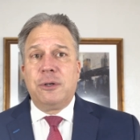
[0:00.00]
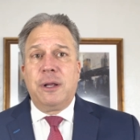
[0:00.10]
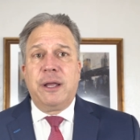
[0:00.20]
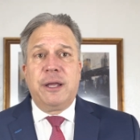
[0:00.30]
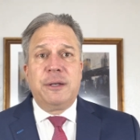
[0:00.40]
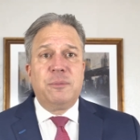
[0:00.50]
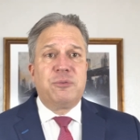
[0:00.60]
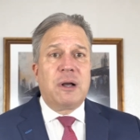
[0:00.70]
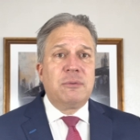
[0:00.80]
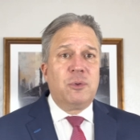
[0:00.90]
and
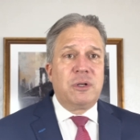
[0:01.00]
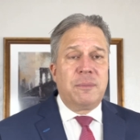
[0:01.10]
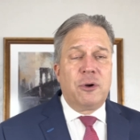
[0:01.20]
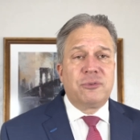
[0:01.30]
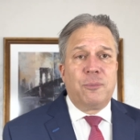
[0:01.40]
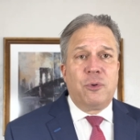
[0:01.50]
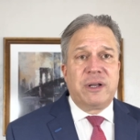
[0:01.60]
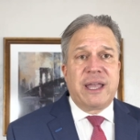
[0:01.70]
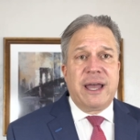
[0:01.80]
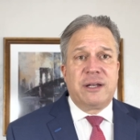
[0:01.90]
probably one of the most
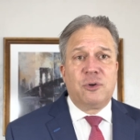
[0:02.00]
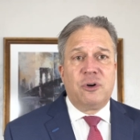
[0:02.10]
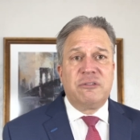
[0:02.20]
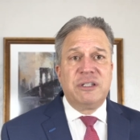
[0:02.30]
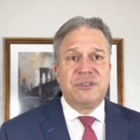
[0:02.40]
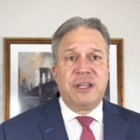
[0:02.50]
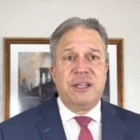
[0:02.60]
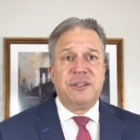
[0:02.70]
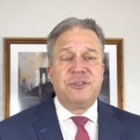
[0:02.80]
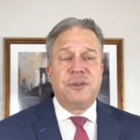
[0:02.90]
important categories
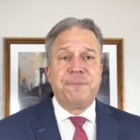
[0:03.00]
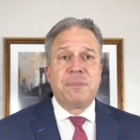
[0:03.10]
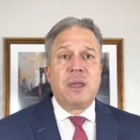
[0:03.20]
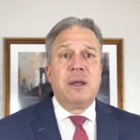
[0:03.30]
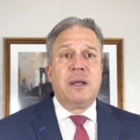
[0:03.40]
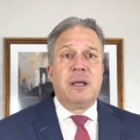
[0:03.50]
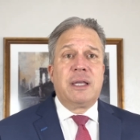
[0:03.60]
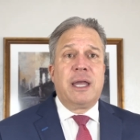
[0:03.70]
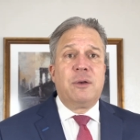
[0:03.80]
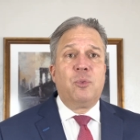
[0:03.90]
is,
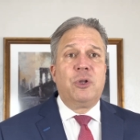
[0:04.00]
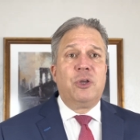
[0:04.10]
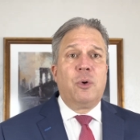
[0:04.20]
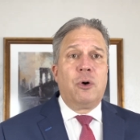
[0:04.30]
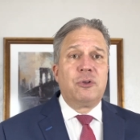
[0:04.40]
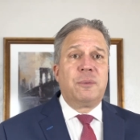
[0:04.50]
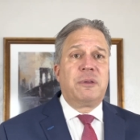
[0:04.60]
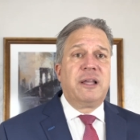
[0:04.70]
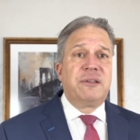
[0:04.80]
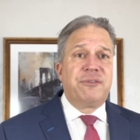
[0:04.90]
again, will you hold the
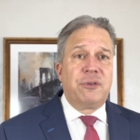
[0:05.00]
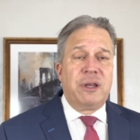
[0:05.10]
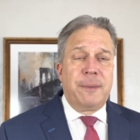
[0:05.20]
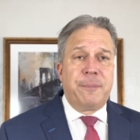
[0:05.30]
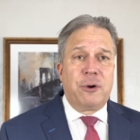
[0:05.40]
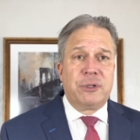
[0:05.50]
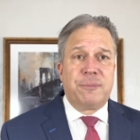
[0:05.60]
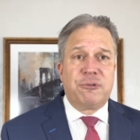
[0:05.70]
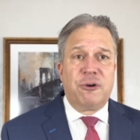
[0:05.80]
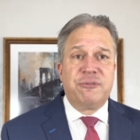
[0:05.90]
plaintiff to their burden of
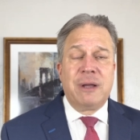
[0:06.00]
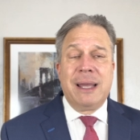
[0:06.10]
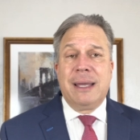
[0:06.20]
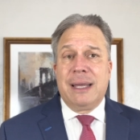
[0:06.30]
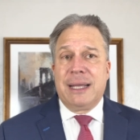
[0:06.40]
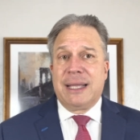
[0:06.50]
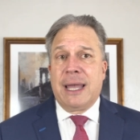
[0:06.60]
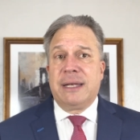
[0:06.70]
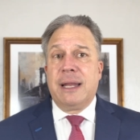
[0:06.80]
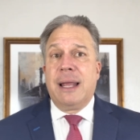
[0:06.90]
proof?
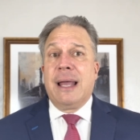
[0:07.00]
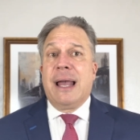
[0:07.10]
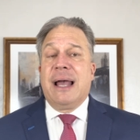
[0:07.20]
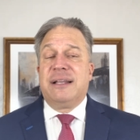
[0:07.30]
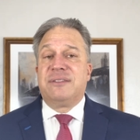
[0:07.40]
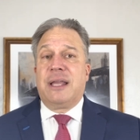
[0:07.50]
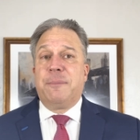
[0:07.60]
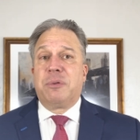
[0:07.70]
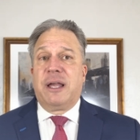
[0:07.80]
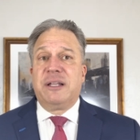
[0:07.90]
Again, as a
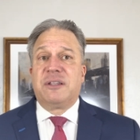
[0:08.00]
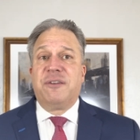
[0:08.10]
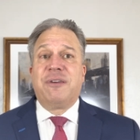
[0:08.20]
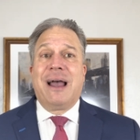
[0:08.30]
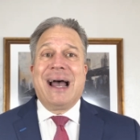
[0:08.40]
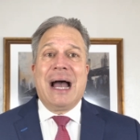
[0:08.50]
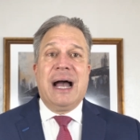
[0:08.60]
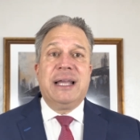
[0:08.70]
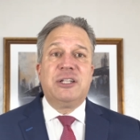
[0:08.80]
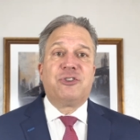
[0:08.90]
plaintiff,
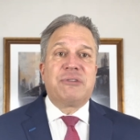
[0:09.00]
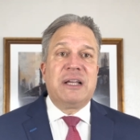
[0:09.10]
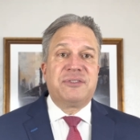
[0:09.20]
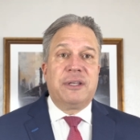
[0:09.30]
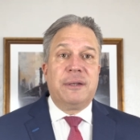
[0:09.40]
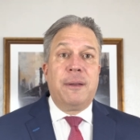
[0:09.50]
I address it